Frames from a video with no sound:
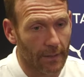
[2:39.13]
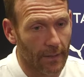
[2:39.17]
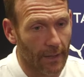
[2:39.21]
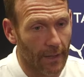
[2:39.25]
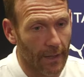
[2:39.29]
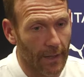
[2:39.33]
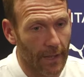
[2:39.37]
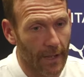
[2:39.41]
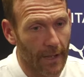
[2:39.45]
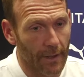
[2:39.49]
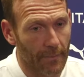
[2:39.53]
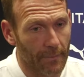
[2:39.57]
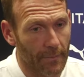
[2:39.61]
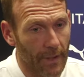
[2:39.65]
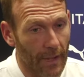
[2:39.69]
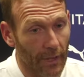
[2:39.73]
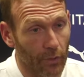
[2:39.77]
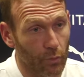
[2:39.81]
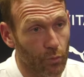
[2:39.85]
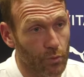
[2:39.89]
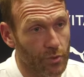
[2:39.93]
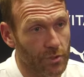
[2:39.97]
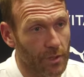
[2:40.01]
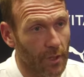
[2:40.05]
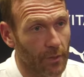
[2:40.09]
And
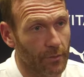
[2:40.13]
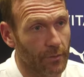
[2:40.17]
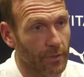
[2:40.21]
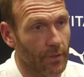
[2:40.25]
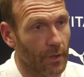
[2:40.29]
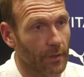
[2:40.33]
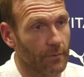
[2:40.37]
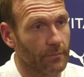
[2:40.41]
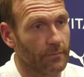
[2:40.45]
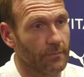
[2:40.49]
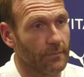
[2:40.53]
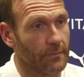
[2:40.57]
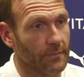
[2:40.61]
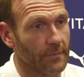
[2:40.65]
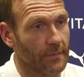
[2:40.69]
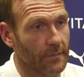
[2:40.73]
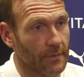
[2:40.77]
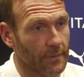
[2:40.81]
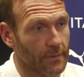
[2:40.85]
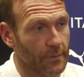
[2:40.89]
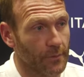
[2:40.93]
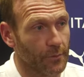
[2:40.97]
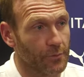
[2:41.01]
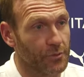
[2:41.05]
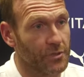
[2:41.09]
also, you know,
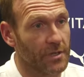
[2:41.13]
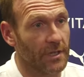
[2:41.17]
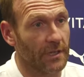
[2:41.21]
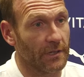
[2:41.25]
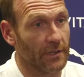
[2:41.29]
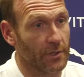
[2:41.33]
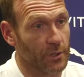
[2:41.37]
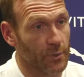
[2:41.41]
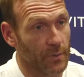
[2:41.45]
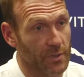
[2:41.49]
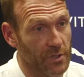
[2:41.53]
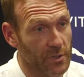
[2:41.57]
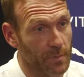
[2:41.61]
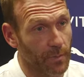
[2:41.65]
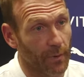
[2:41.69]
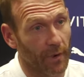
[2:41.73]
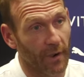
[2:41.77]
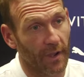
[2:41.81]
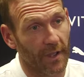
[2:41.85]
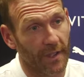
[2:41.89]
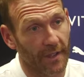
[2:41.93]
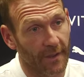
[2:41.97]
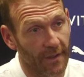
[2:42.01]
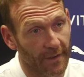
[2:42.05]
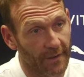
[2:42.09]
continue to
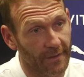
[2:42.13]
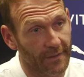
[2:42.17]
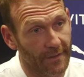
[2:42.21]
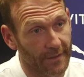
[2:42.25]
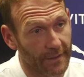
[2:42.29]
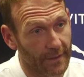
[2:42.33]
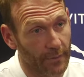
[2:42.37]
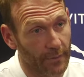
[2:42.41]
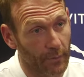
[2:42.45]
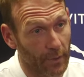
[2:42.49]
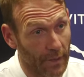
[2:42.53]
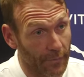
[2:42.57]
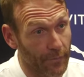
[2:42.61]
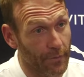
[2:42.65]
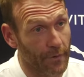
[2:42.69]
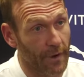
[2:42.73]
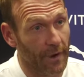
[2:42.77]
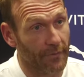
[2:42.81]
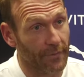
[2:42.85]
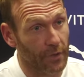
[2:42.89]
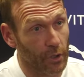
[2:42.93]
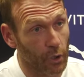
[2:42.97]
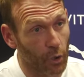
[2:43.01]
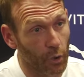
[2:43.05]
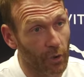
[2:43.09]
inspire you if you're
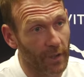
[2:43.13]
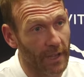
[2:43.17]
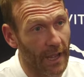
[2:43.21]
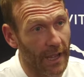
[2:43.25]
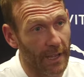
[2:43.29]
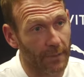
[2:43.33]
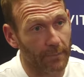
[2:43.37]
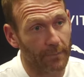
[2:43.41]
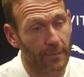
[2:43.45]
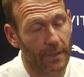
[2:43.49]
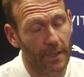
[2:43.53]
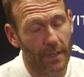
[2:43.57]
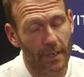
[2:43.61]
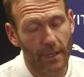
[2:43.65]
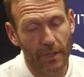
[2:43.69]
having a good game.